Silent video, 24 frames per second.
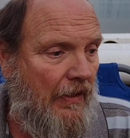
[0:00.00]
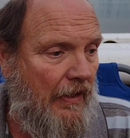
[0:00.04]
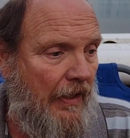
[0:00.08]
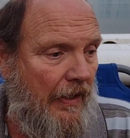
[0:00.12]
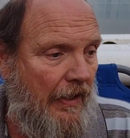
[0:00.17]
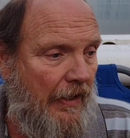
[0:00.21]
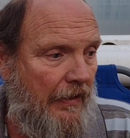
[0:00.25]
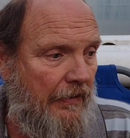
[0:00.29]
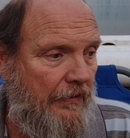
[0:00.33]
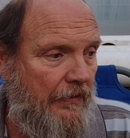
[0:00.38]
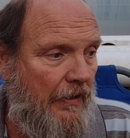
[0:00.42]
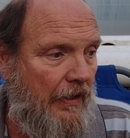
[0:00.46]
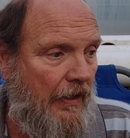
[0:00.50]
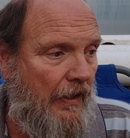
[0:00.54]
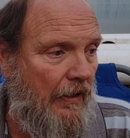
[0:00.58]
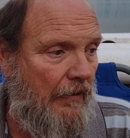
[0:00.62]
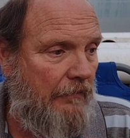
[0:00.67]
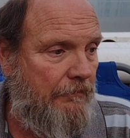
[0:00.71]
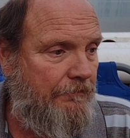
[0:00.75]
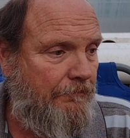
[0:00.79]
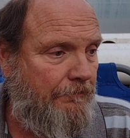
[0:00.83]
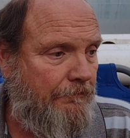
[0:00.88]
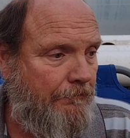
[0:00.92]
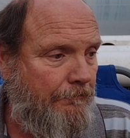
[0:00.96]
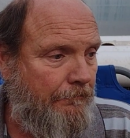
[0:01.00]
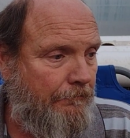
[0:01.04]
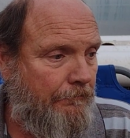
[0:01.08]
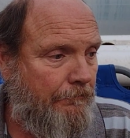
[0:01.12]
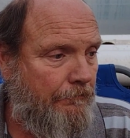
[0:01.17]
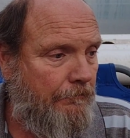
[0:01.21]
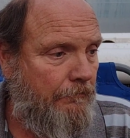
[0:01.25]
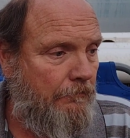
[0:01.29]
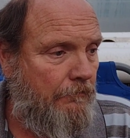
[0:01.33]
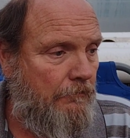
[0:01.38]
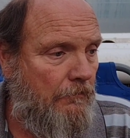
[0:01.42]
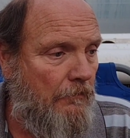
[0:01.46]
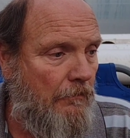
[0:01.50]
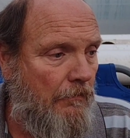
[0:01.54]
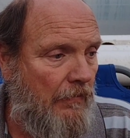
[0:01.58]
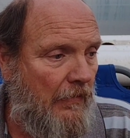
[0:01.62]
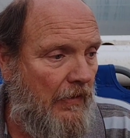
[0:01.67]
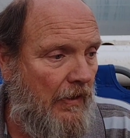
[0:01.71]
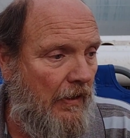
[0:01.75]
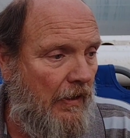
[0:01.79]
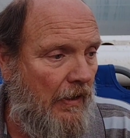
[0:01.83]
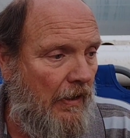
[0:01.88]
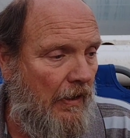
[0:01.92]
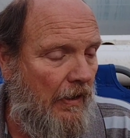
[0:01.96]
and uh,
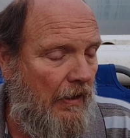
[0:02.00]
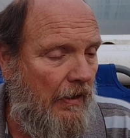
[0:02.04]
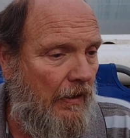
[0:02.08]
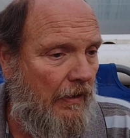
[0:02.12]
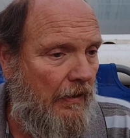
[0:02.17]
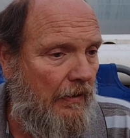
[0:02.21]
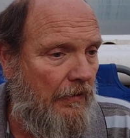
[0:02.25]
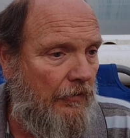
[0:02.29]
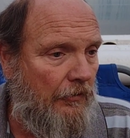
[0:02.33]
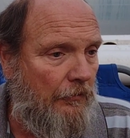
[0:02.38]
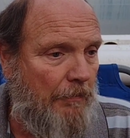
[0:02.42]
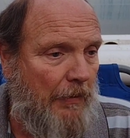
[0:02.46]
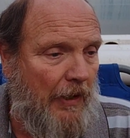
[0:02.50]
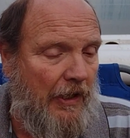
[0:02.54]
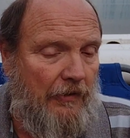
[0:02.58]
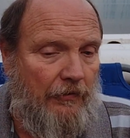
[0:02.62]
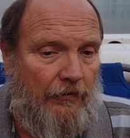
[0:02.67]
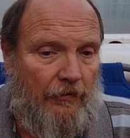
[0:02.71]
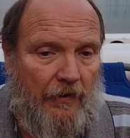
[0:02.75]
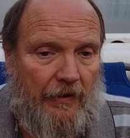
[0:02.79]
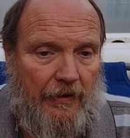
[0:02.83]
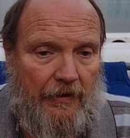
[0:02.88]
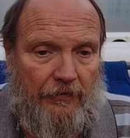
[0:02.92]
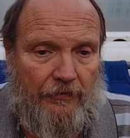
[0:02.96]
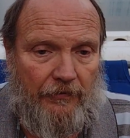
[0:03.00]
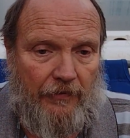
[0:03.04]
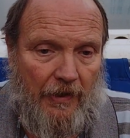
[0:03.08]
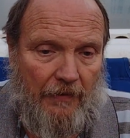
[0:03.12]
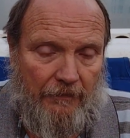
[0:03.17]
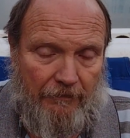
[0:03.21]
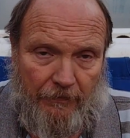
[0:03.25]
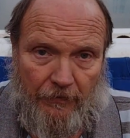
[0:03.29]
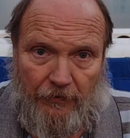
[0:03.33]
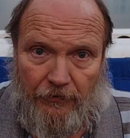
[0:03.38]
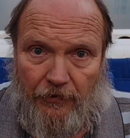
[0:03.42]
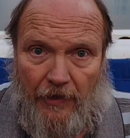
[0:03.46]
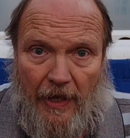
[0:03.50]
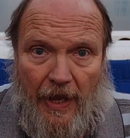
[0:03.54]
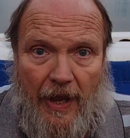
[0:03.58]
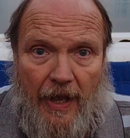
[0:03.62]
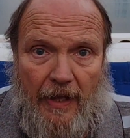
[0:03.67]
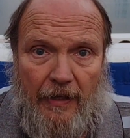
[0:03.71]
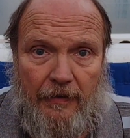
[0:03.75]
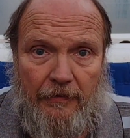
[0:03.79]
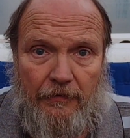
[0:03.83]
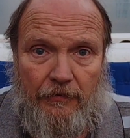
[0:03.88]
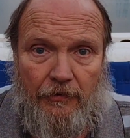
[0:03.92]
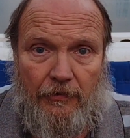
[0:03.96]
uh, especially stuff for
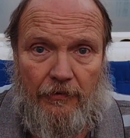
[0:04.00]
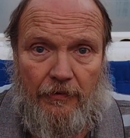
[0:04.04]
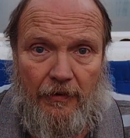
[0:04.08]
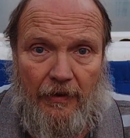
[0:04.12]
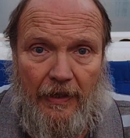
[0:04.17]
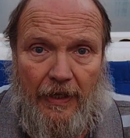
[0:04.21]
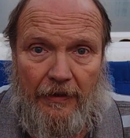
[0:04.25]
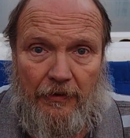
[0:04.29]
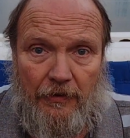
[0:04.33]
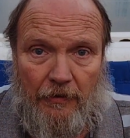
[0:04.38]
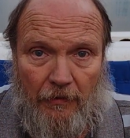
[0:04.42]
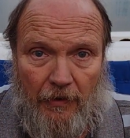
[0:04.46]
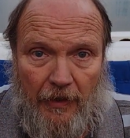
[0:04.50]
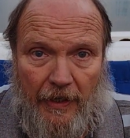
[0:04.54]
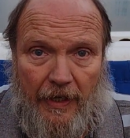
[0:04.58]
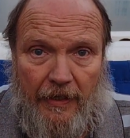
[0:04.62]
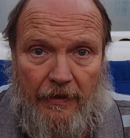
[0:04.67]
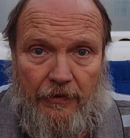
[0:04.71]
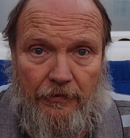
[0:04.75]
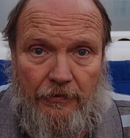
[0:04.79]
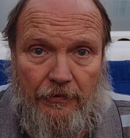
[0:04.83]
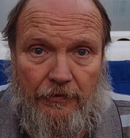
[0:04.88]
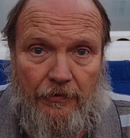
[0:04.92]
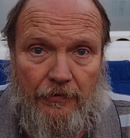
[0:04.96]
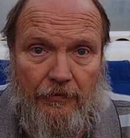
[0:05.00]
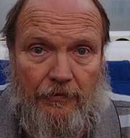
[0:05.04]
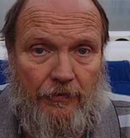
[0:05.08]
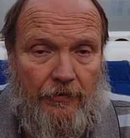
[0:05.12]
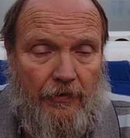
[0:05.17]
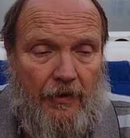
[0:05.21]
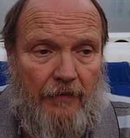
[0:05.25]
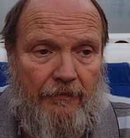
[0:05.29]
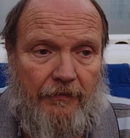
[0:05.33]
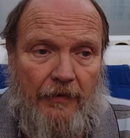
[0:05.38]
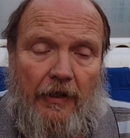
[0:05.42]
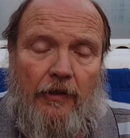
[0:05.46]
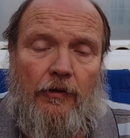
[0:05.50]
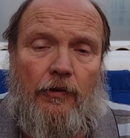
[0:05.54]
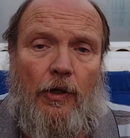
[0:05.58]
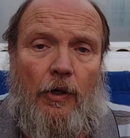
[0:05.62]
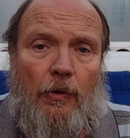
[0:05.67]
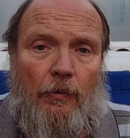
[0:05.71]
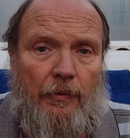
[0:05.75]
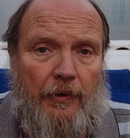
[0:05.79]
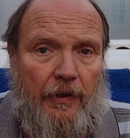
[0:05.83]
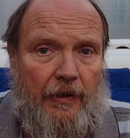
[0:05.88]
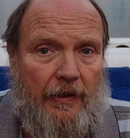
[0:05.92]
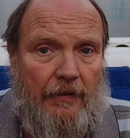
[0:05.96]
salads like your lettuces and stuff. They
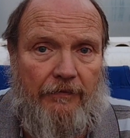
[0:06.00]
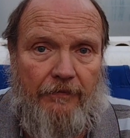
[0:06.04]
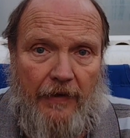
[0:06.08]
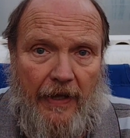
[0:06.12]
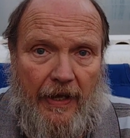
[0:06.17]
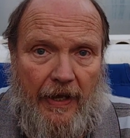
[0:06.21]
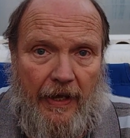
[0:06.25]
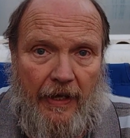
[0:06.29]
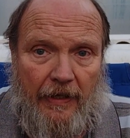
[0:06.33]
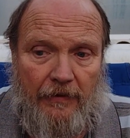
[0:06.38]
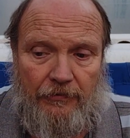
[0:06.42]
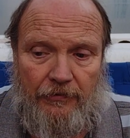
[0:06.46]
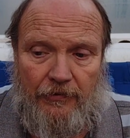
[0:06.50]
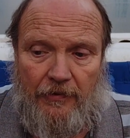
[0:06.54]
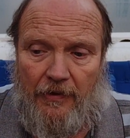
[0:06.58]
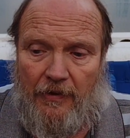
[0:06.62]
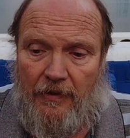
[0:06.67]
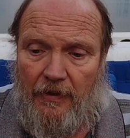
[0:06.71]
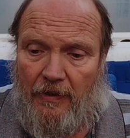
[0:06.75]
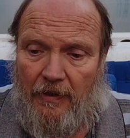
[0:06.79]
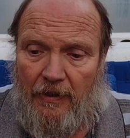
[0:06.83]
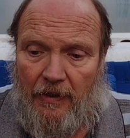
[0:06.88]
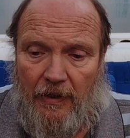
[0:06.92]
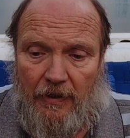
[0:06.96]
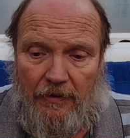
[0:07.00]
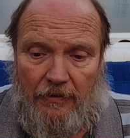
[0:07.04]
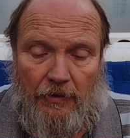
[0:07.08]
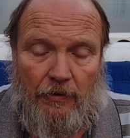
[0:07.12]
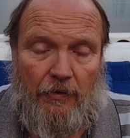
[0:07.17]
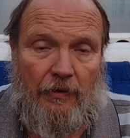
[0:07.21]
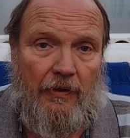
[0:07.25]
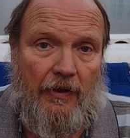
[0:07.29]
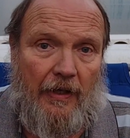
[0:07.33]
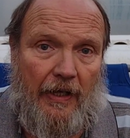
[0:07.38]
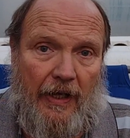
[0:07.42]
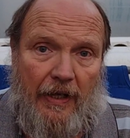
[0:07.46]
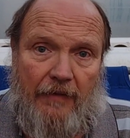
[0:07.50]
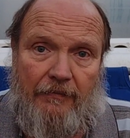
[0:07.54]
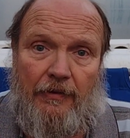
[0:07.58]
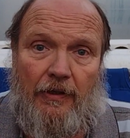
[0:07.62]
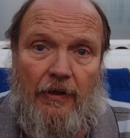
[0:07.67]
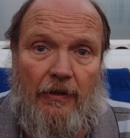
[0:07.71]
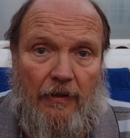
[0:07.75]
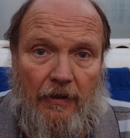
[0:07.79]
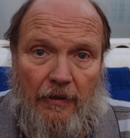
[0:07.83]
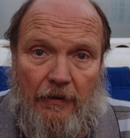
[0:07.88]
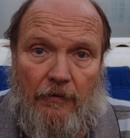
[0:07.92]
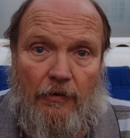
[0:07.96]
grow really fast, and you can have
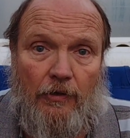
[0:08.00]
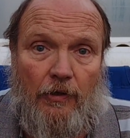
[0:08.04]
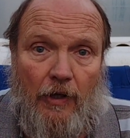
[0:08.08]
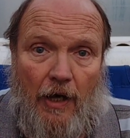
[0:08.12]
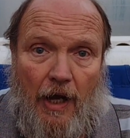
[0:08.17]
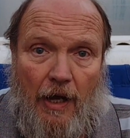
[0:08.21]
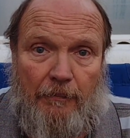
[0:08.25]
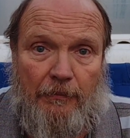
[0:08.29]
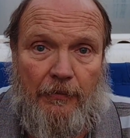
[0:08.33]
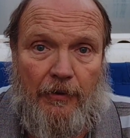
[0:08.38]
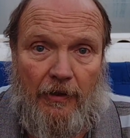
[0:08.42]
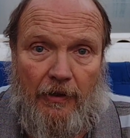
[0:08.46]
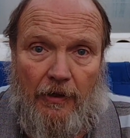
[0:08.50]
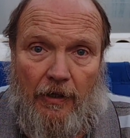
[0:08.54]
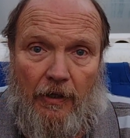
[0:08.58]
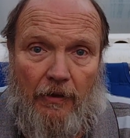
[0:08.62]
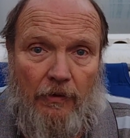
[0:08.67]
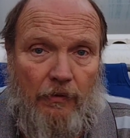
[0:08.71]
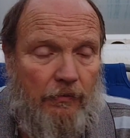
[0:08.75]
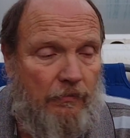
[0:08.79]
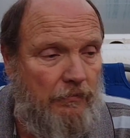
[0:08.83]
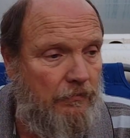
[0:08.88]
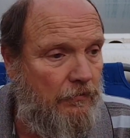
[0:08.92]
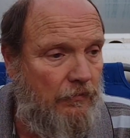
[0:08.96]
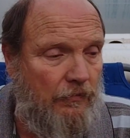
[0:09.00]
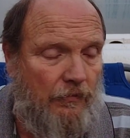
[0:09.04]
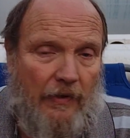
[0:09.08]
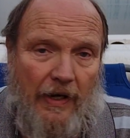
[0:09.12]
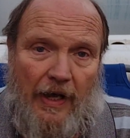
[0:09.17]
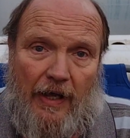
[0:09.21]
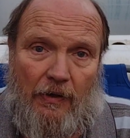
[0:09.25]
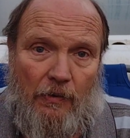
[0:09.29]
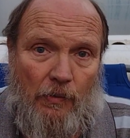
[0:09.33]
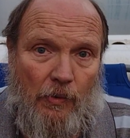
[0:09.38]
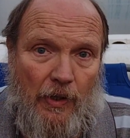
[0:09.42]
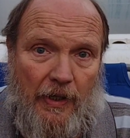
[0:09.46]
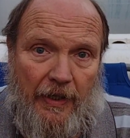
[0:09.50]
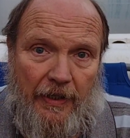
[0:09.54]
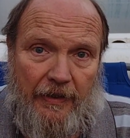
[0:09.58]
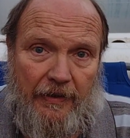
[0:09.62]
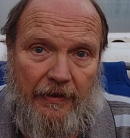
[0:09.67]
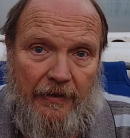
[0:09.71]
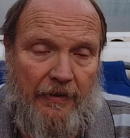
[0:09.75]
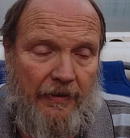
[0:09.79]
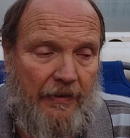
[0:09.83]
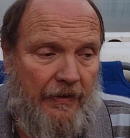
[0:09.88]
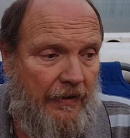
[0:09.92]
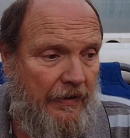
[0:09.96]
you a little crop to go right away.